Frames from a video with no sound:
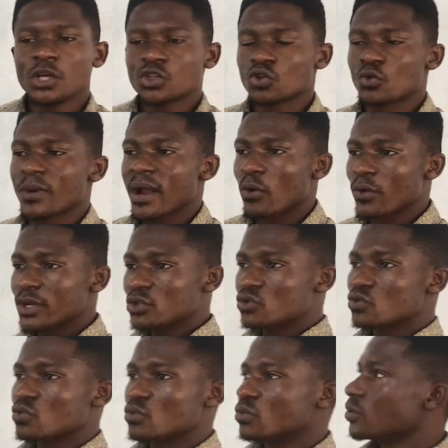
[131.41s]
So we are going
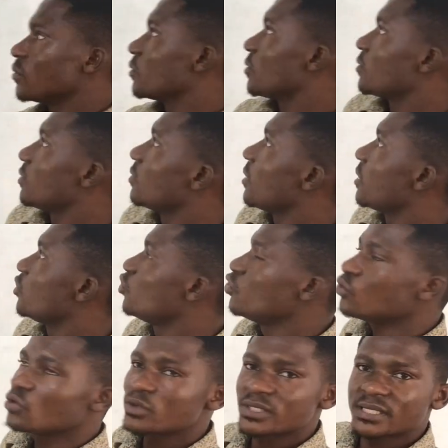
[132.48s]
to
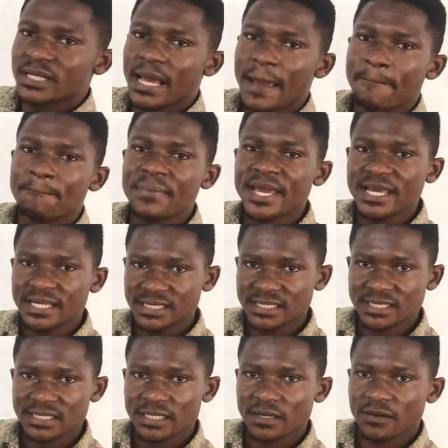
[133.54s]
use a
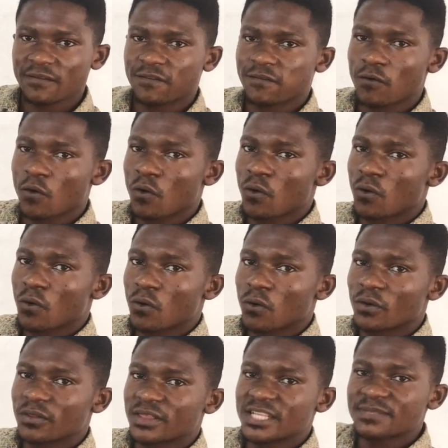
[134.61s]
base for
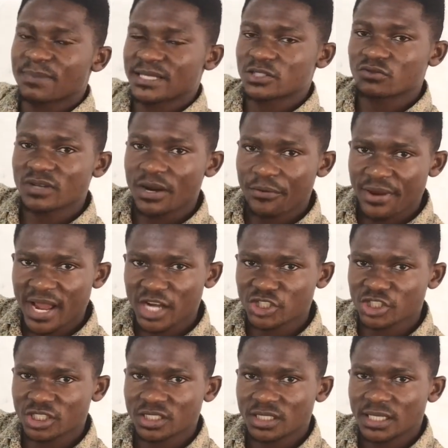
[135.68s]
this particular
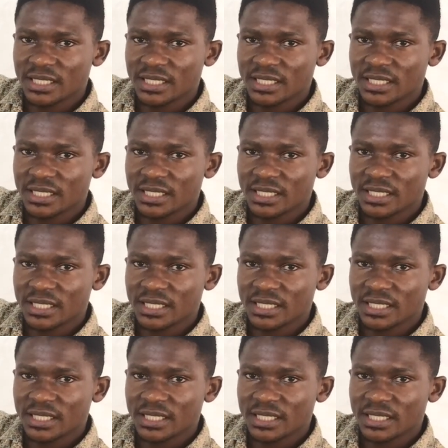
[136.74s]
reaction.